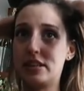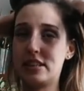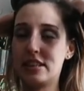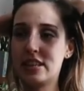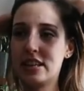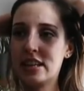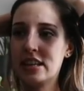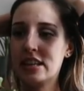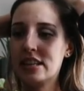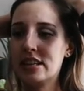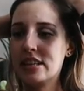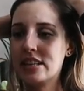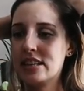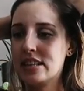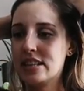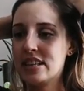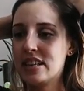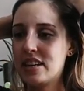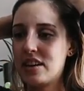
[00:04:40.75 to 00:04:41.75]
But
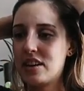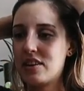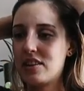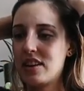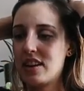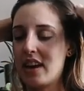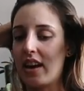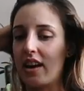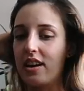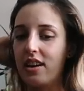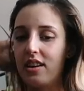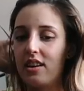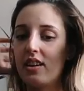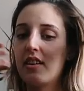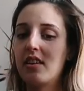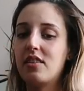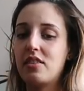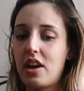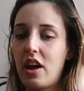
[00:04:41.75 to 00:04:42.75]
yeah,
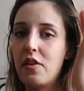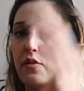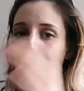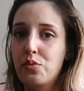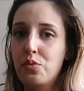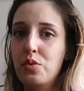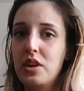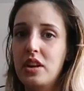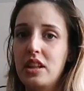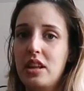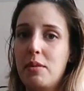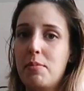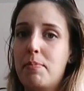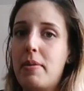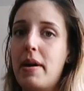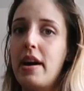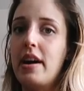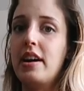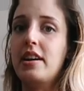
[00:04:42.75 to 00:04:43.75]
I have really
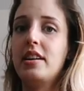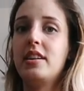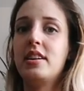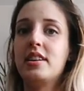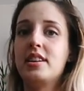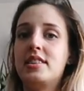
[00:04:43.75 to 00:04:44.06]
bad